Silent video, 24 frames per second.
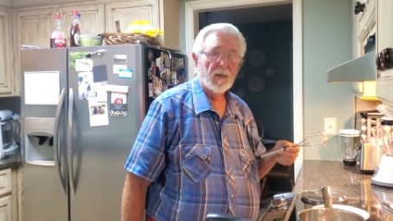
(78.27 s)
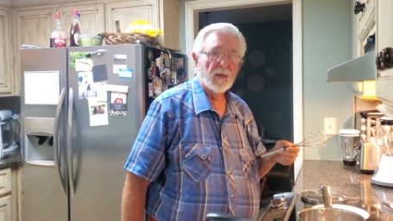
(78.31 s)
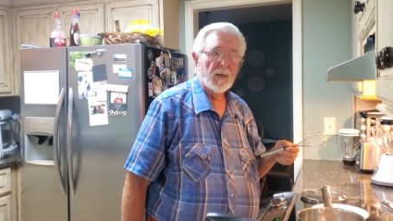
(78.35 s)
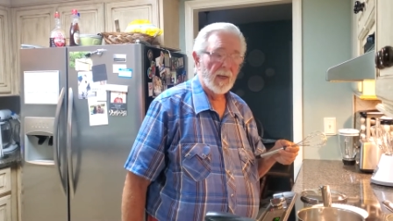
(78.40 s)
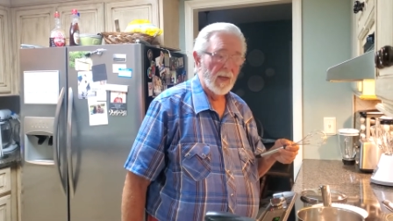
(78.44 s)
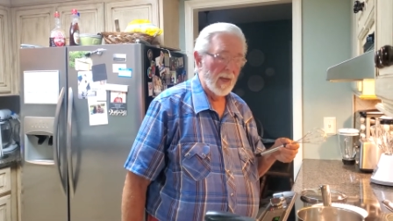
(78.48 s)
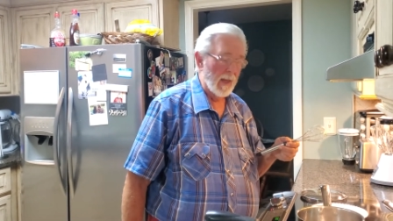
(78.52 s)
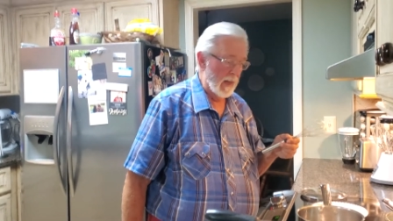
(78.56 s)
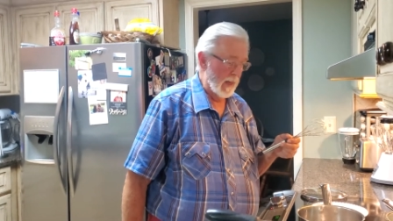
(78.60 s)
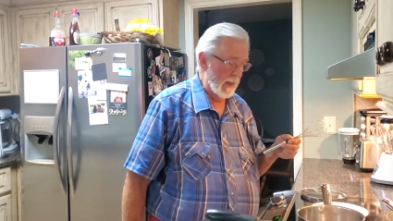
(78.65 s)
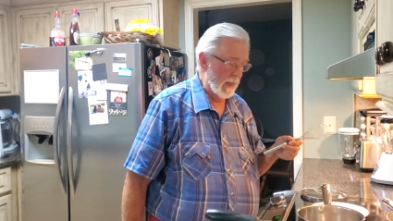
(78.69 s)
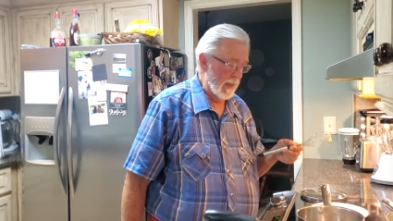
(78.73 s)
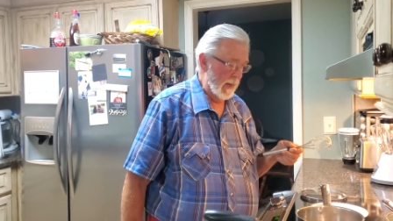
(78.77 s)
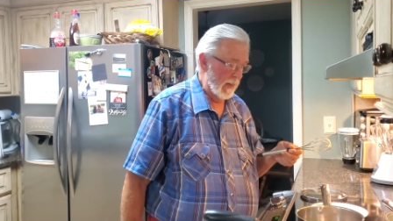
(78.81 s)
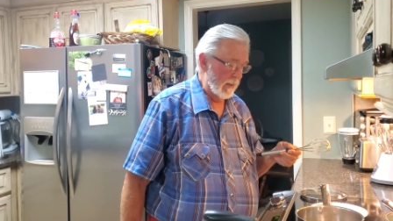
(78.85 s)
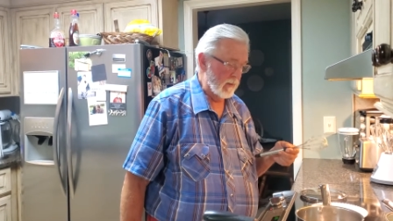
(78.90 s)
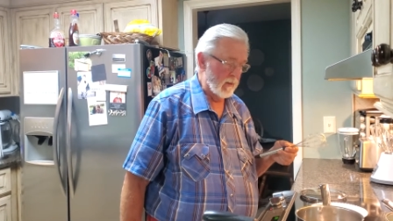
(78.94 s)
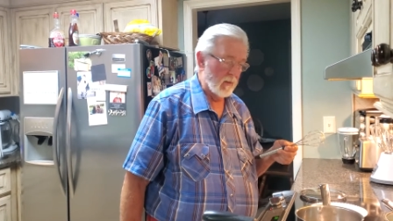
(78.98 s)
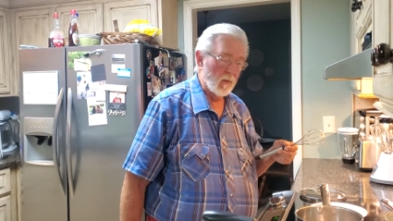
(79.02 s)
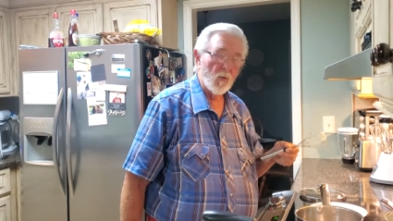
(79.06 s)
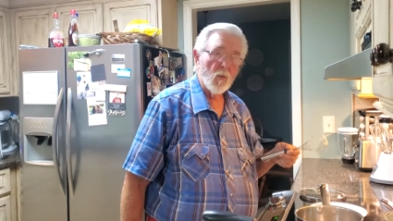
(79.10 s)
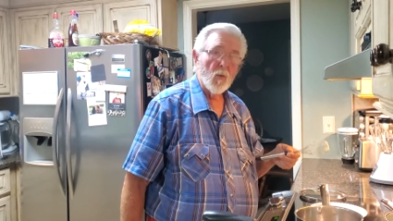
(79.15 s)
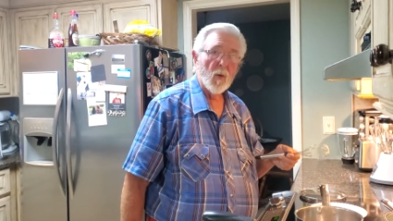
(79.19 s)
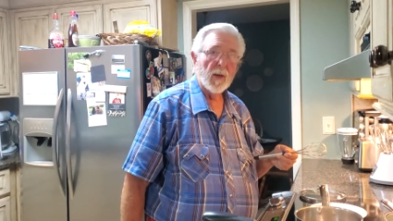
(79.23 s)
Now, I like
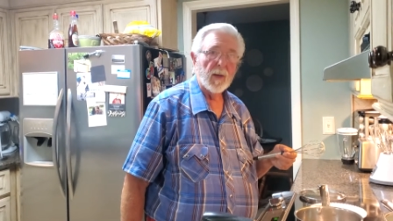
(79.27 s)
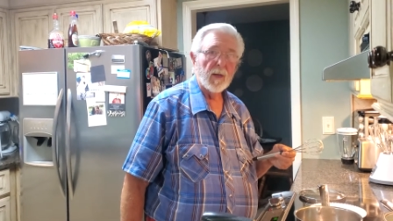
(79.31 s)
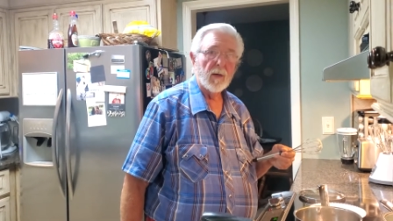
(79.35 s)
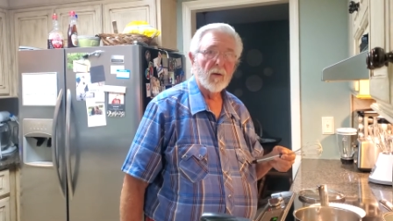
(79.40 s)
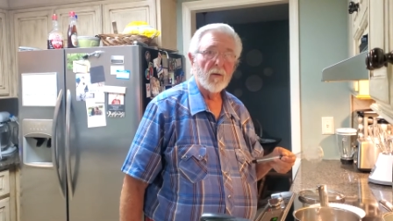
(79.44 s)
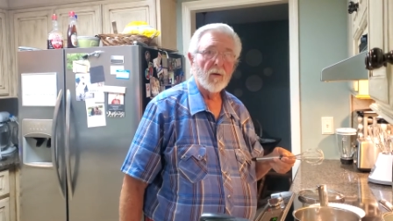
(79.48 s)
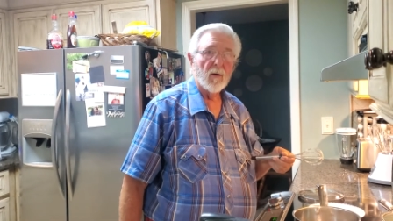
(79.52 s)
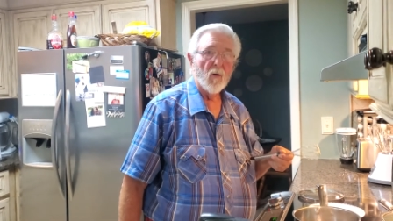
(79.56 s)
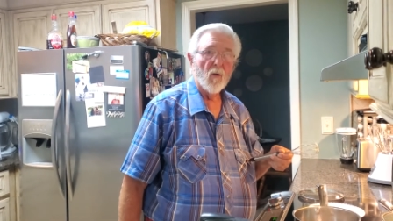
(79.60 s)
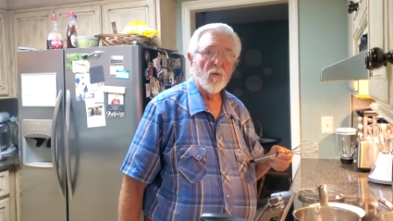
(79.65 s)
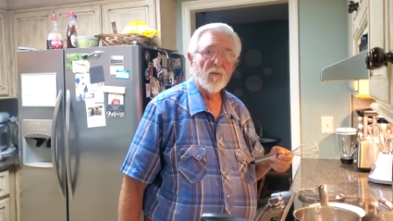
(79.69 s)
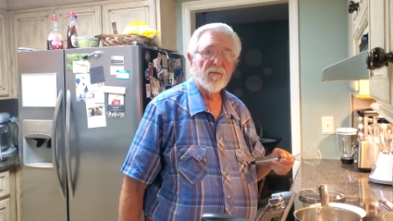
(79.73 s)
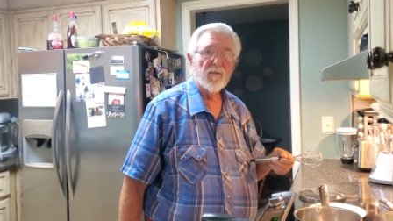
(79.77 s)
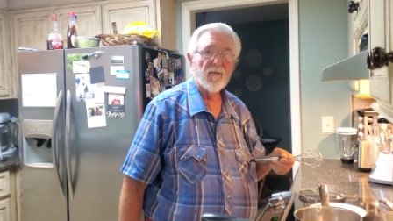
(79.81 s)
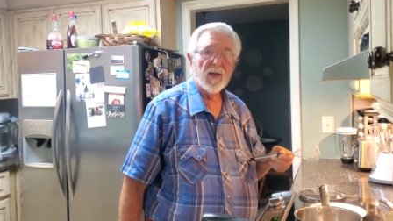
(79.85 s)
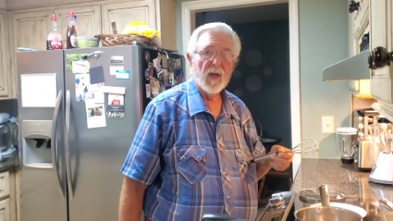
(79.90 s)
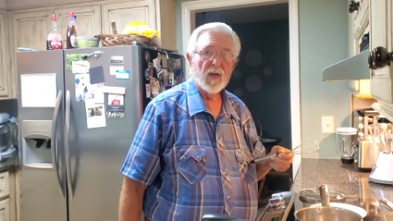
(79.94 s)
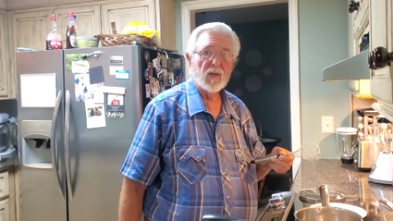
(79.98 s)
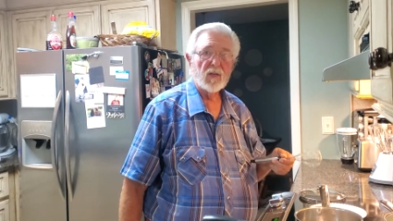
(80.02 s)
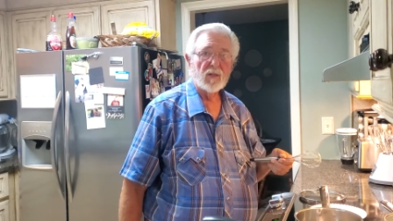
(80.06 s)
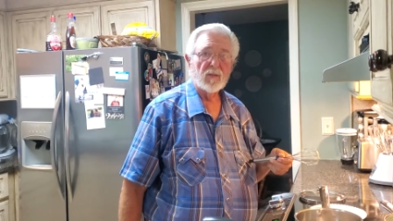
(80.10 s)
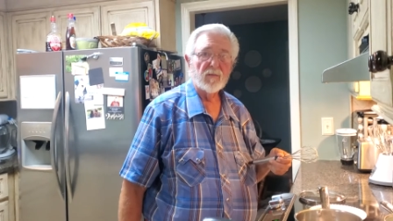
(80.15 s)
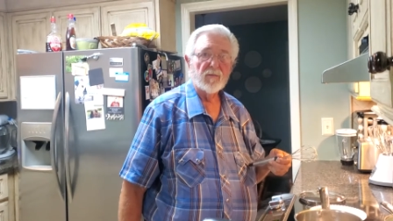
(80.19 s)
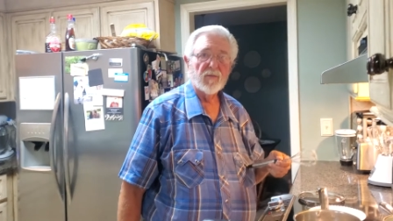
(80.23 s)
the Quaker Old
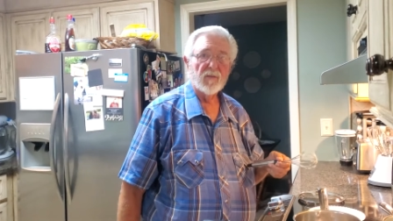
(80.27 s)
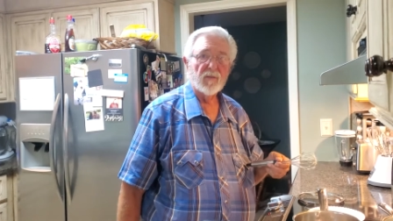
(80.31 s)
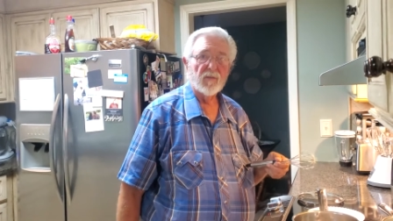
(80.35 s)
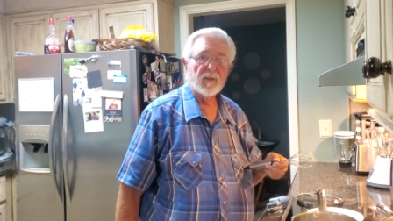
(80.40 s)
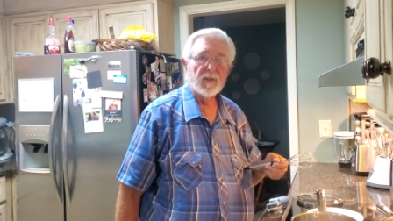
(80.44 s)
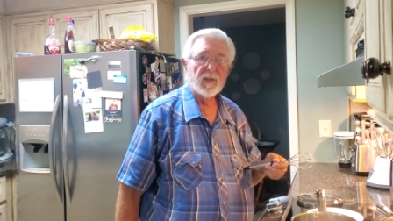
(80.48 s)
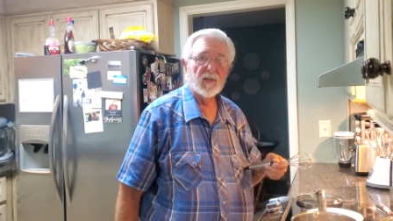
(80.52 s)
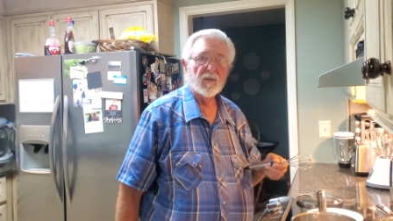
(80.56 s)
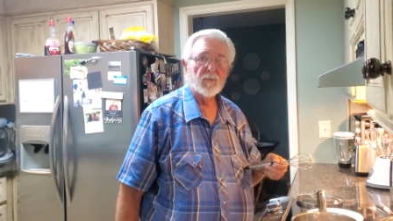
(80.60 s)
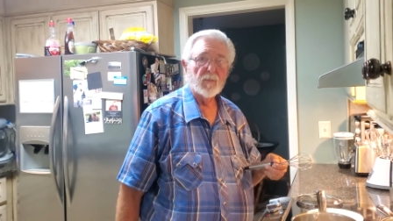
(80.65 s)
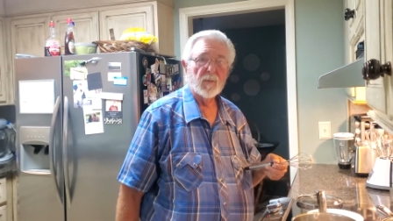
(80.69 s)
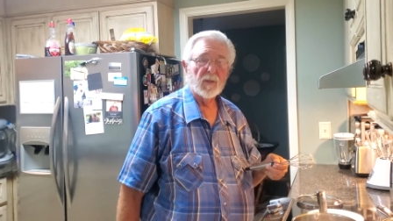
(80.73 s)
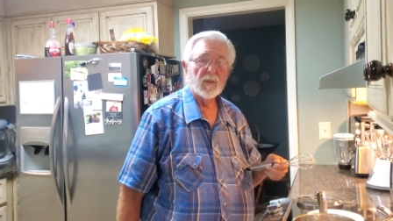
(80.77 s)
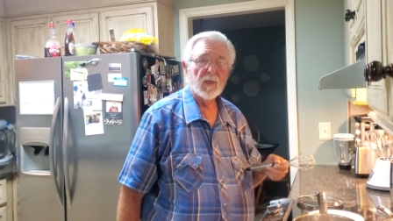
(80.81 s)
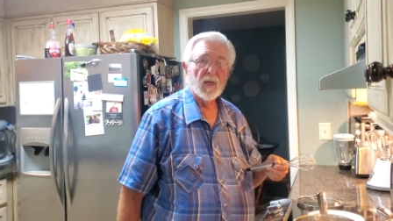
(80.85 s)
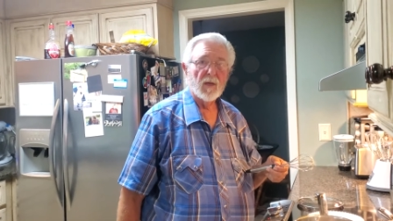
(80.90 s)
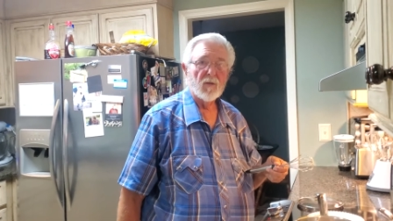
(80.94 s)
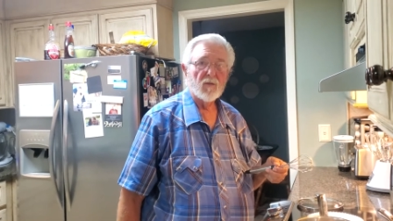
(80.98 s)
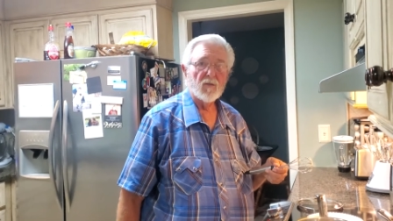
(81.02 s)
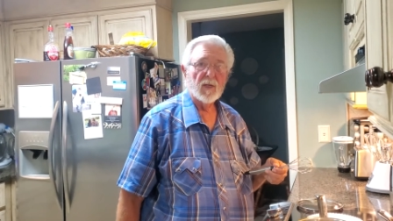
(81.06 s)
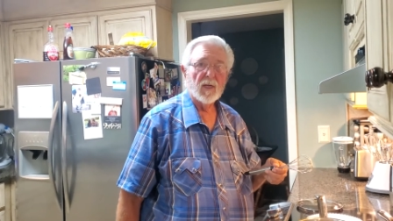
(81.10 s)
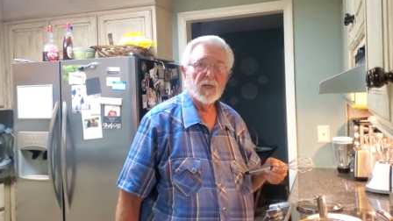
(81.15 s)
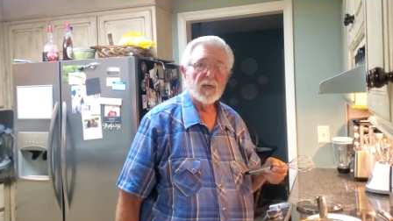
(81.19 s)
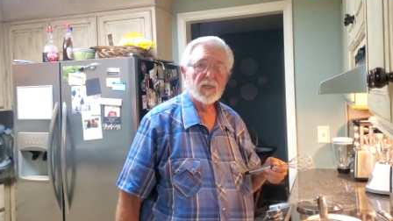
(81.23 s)
Fashioned for this
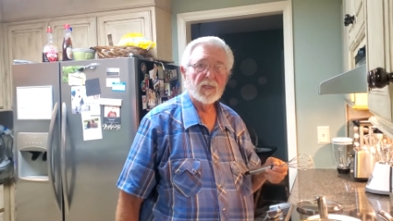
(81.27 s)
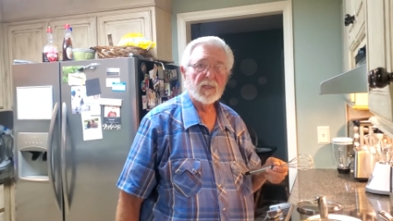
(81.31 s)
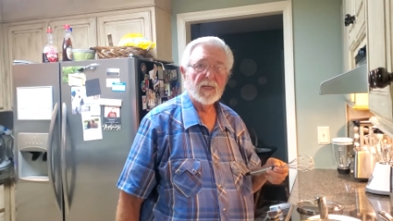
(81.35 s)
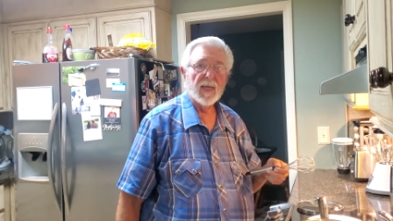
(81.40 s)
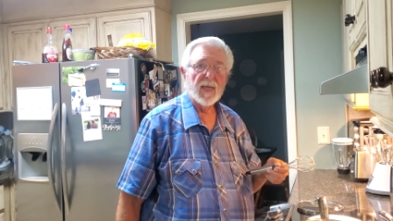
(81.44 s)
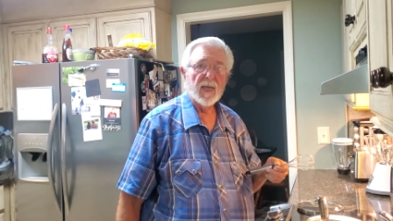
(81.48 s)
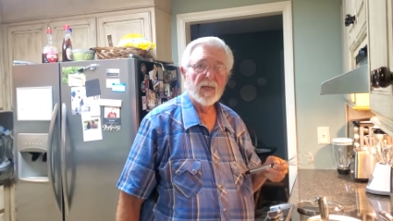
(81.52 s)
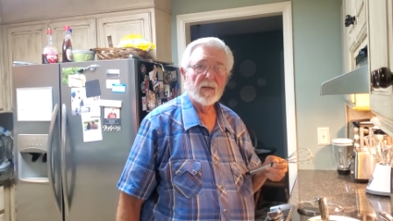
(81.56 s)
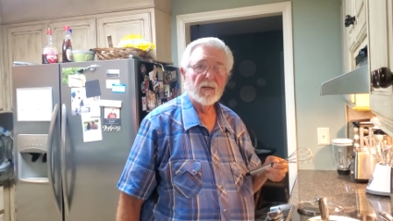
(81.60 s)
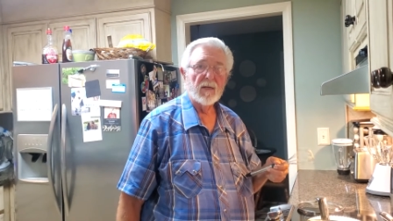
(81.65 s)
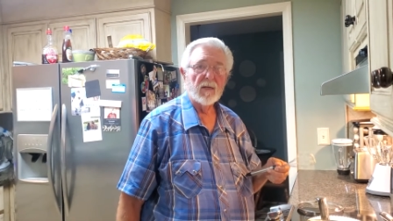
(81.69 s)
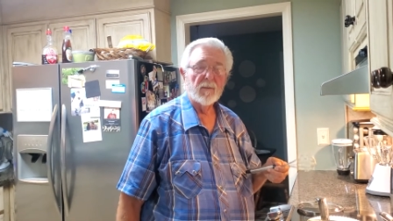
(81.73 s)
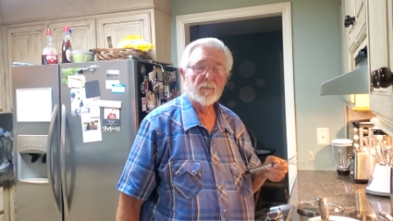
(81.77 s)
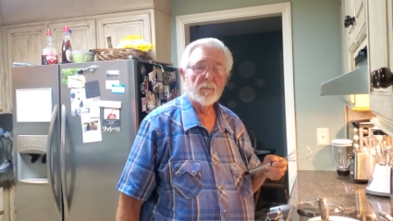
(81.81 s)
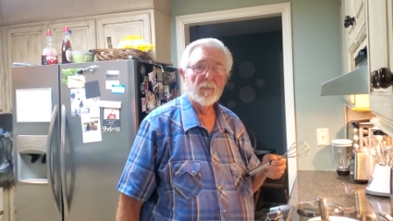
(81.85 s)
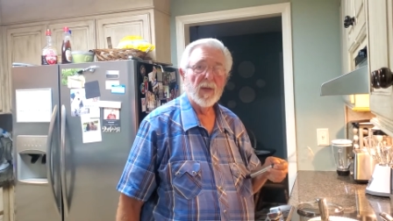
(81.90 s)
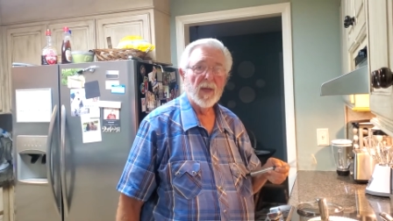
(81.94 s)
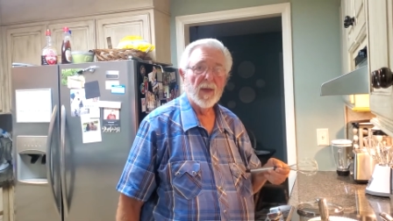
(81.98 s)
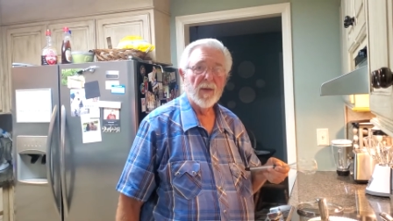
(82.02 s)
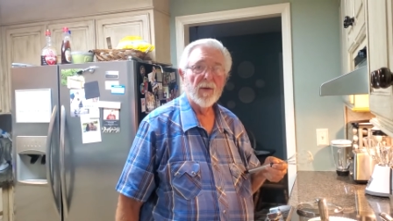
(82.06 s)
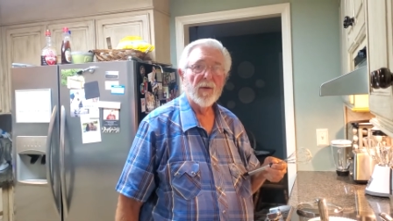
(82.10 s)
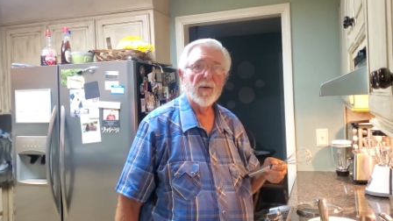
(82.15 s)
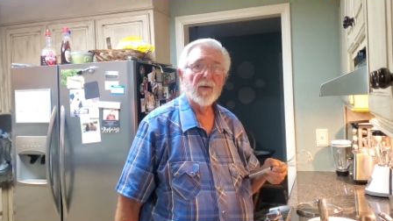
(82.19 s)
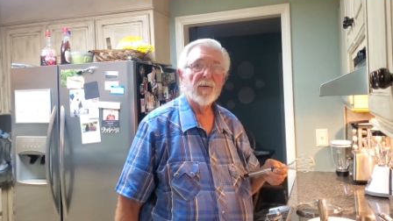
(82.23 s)
because they stand up
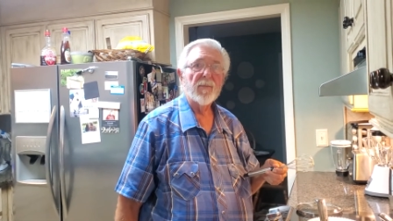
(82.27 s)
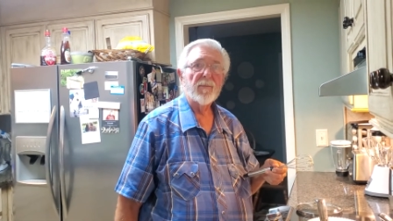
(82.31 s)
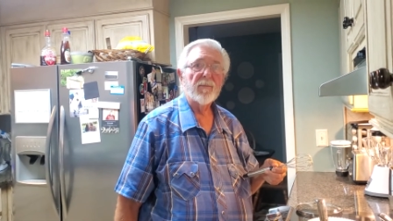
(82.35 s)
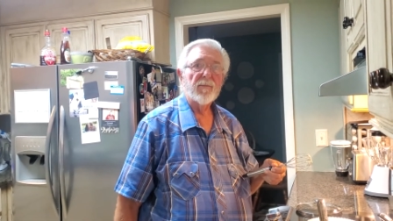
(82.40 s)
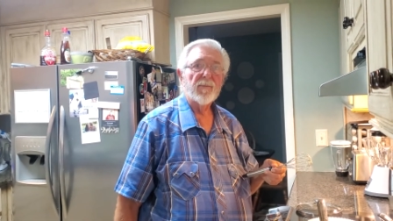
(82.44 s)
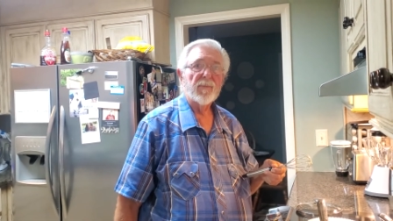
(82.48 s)
better